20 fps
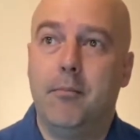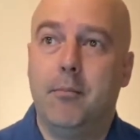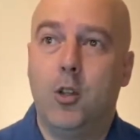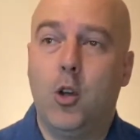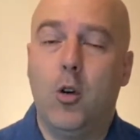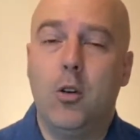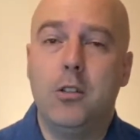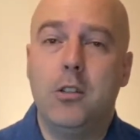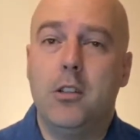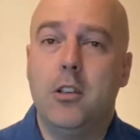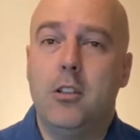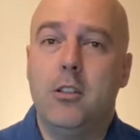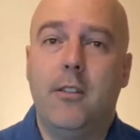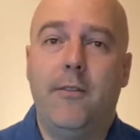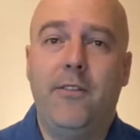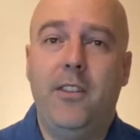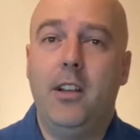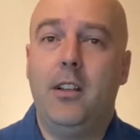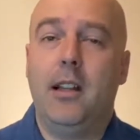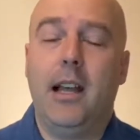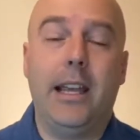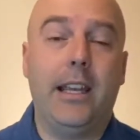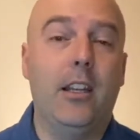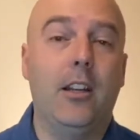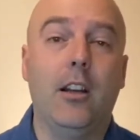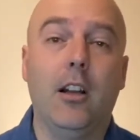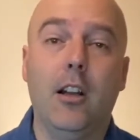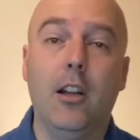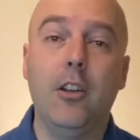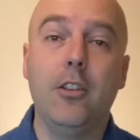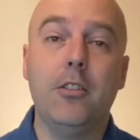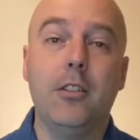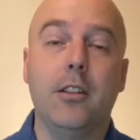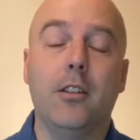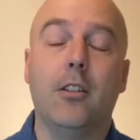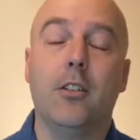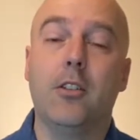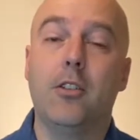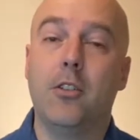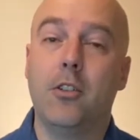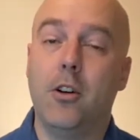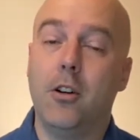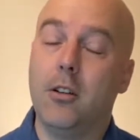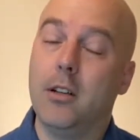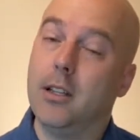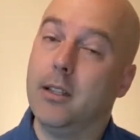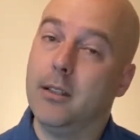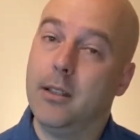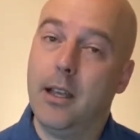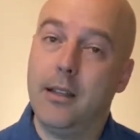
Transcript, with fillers: causing you to feel like you're losing control and,